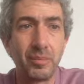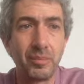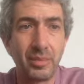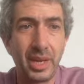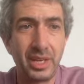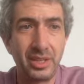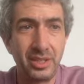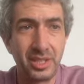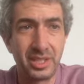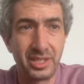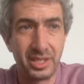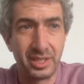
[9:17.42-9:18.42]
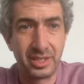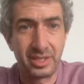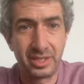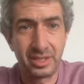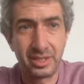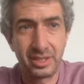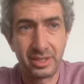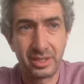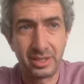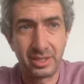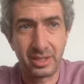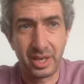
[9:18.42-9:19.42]
And you can see this.
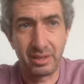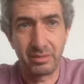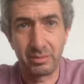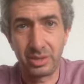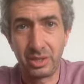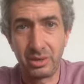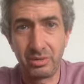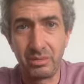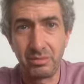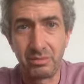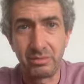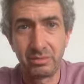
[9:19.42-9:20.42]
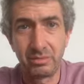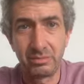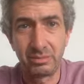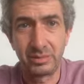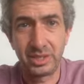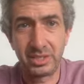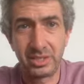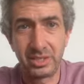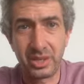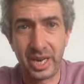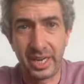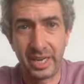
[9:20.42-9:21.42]
Okay, so let's just
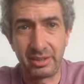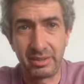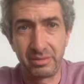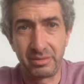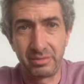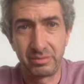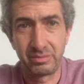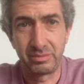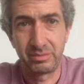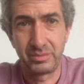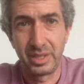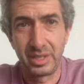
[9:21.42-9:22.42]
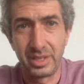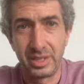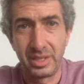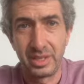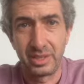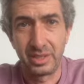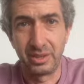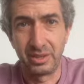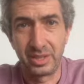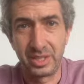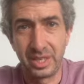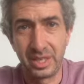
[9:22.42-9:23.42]
try it out. So
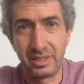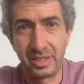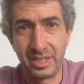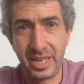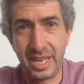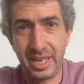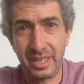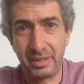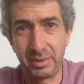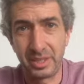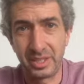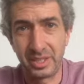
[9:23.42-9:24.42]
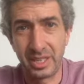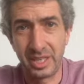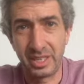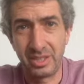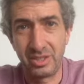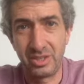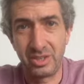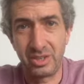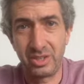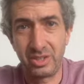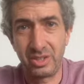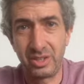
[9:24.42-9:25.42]
it's the end of the day. I'm going to say
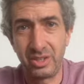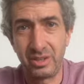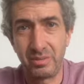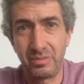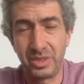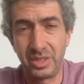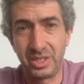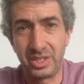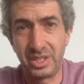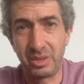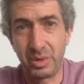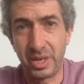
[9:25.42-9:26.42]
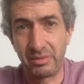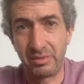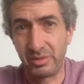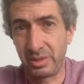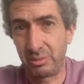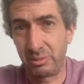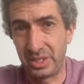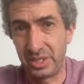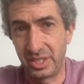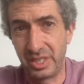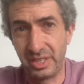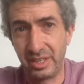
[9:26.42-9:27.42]
journal. You can see that we have completion
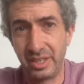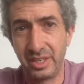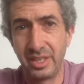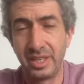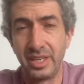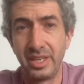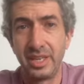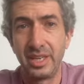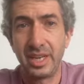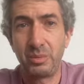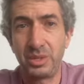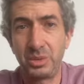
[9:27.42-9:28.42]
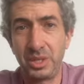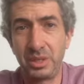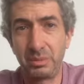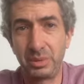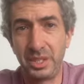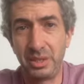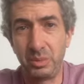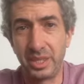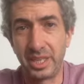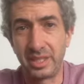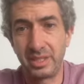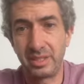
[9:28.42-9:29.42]
here. And once we complete, we
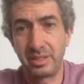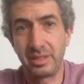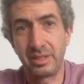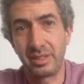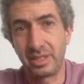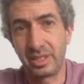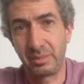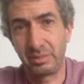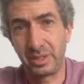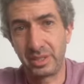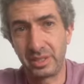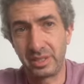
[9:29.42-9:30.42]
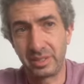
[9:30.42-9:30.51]
get the template.